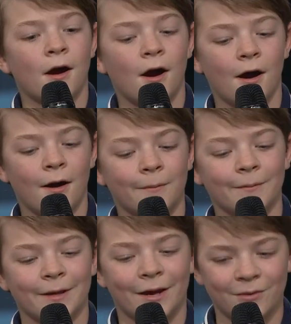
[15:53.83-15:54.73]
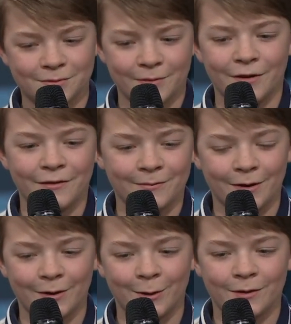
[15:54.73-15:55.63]
um, and that was my
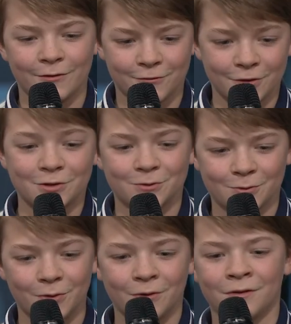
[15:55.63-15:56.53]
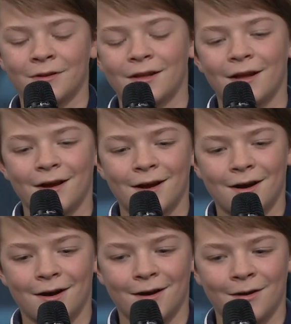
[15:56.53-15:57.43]
my first role,
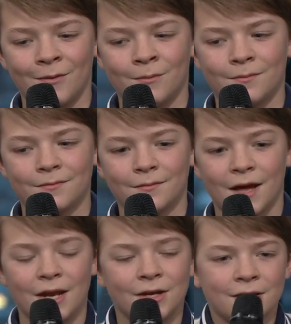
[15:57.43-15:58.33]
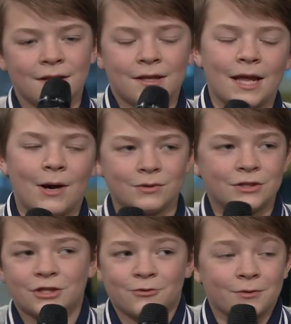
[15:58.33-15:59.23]
um, and that was
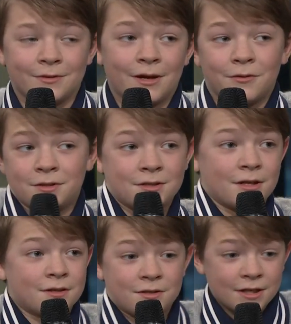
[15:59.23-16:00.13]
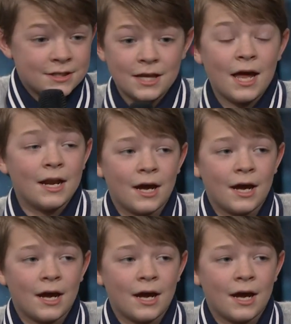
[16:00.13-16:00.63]
just re- that was since then